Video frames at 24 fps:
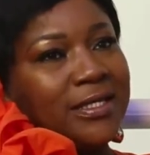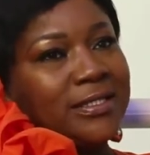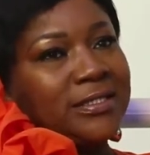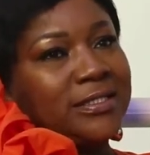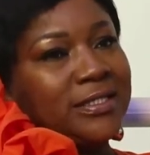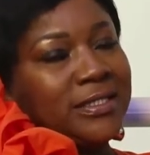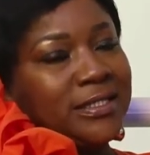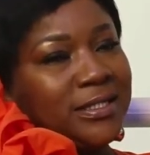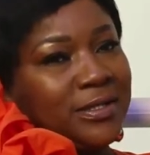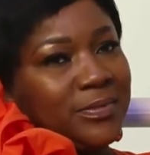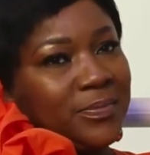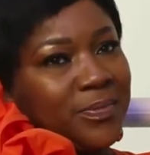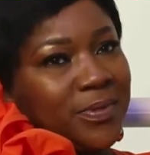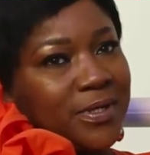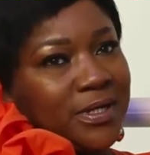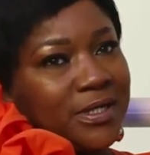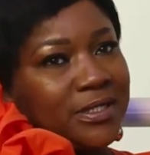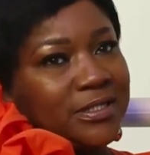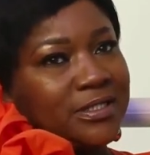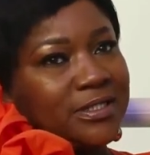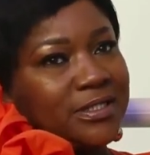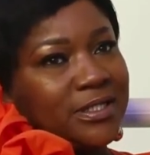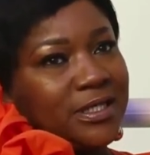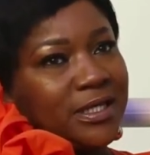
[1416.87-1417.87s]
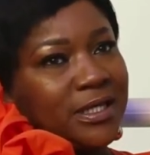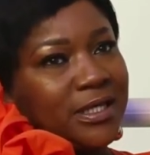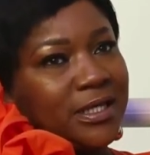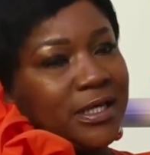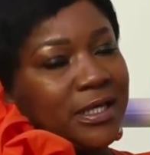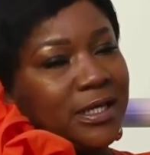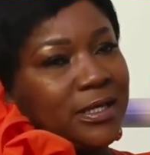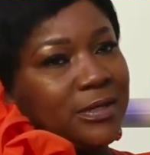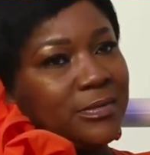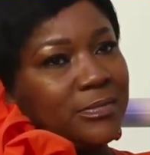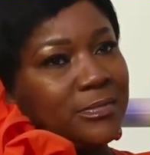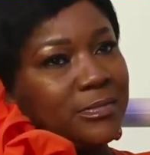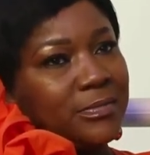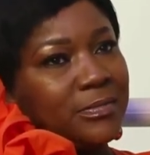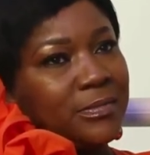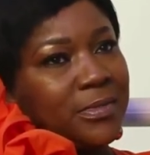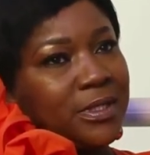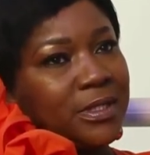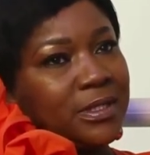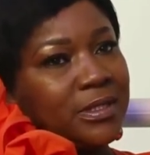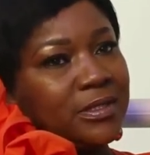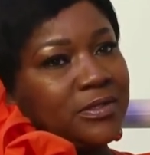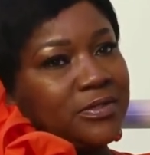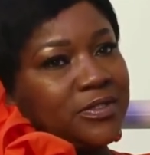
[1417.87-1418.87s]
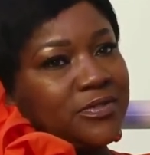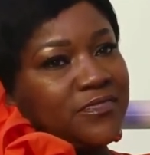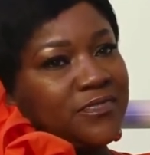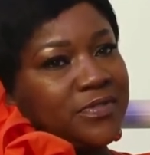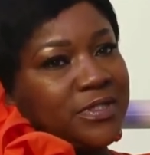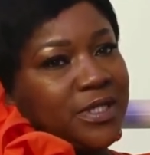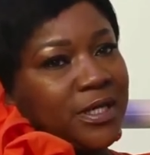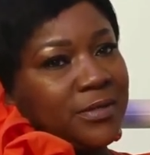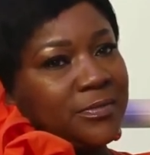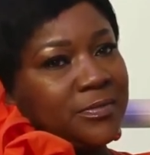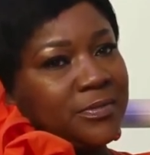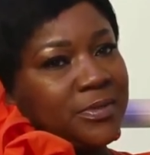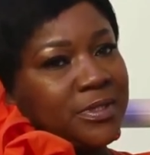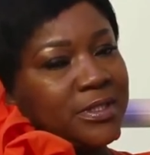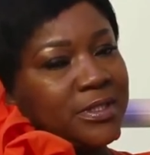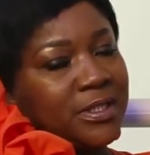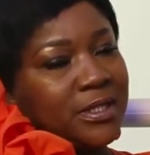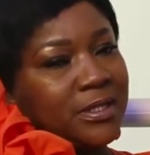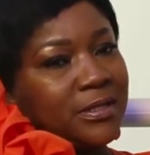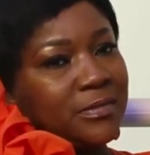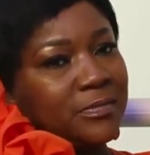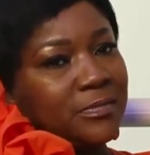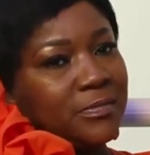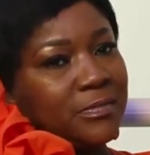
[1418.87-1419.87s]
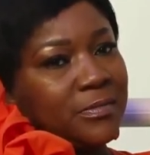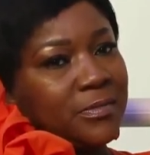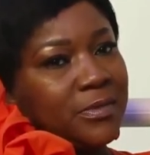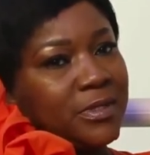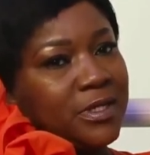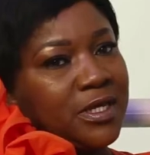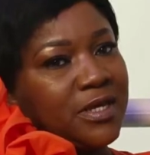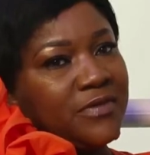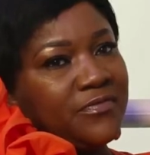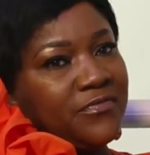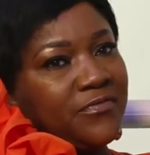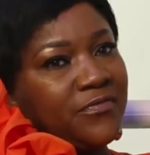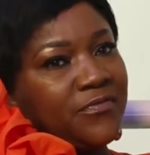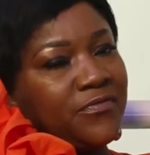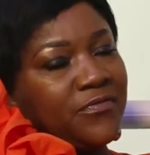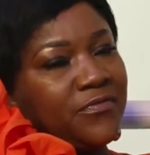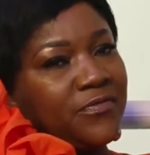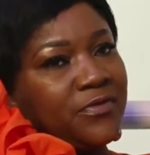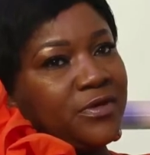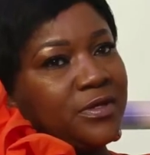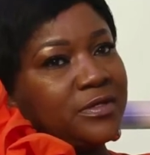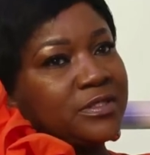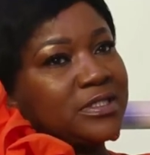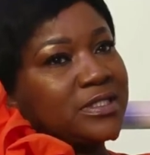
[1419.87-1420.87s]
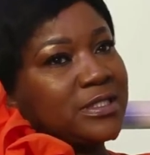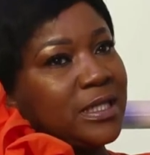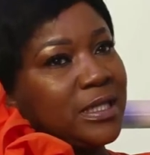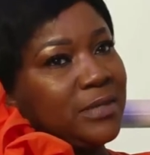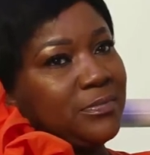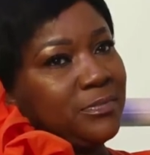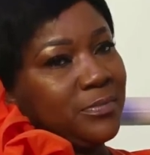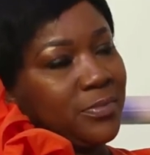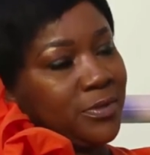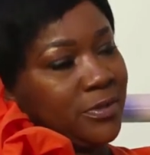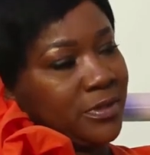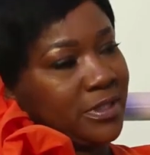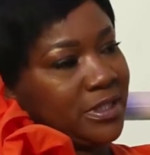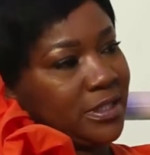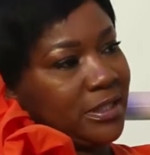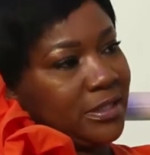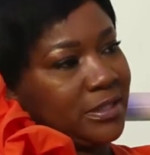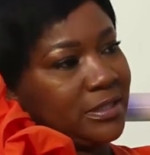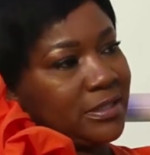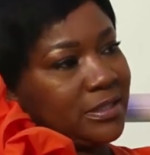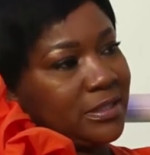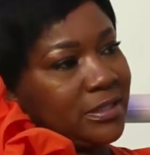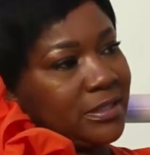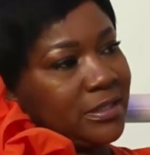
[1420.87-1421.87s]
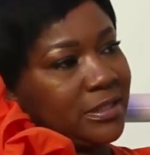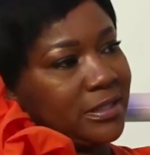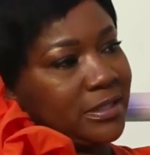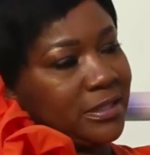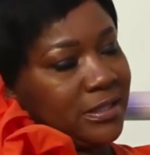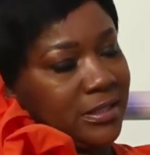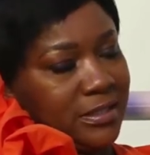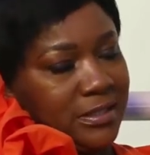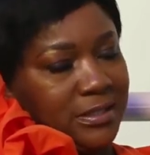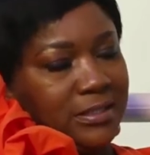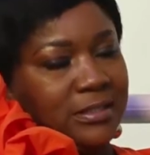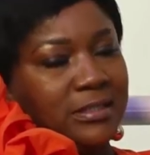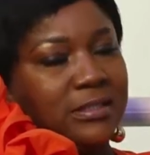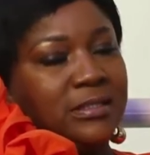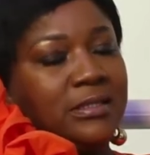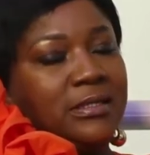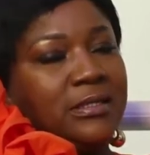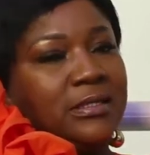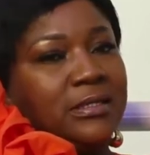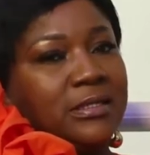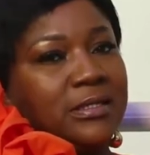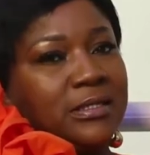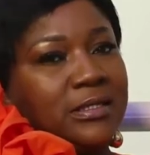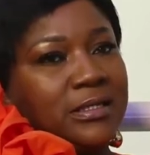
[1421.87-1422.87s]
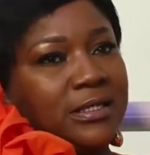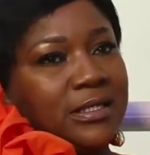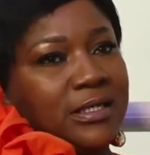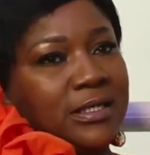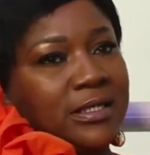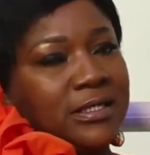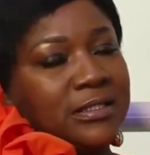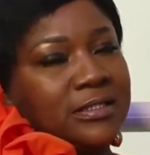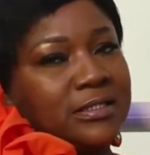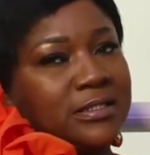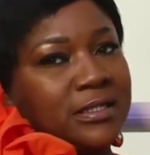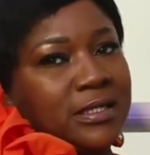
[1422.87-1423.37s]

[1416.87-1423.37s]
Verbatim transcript: dinner party, um, a lot of times, um, if you're slim-bodied, it's